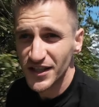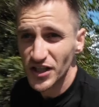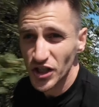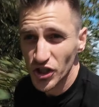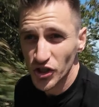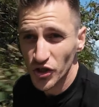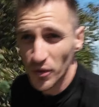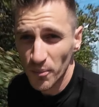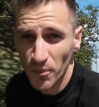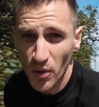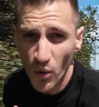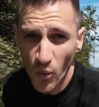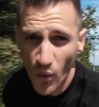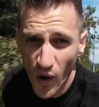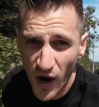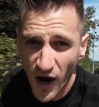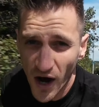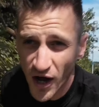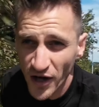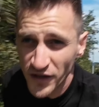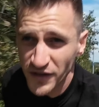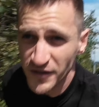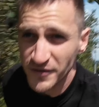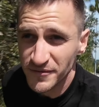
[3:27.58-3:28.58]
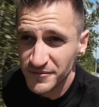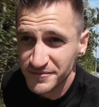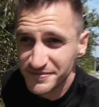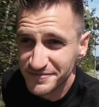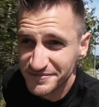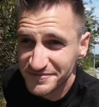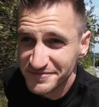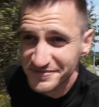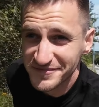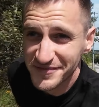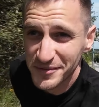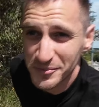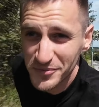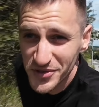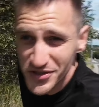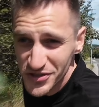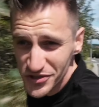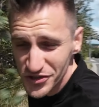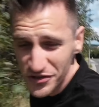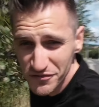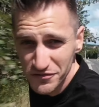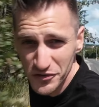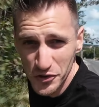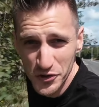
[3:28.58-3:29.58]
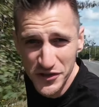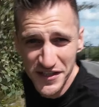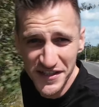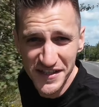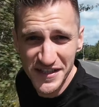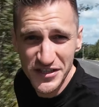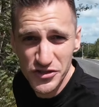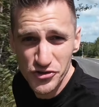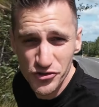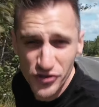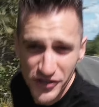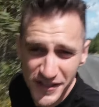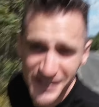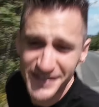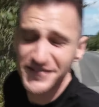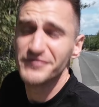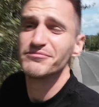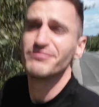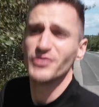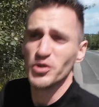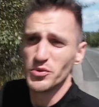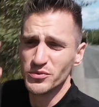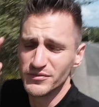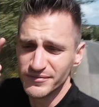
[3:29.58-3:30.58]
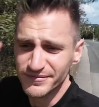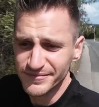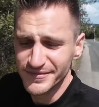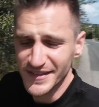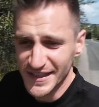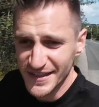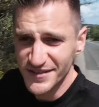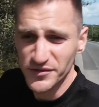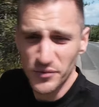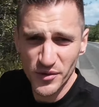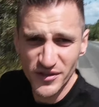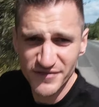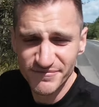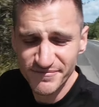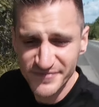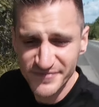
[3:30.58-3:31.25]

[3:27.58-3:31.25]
Number one, just avoiding these trees. Oh, there's one.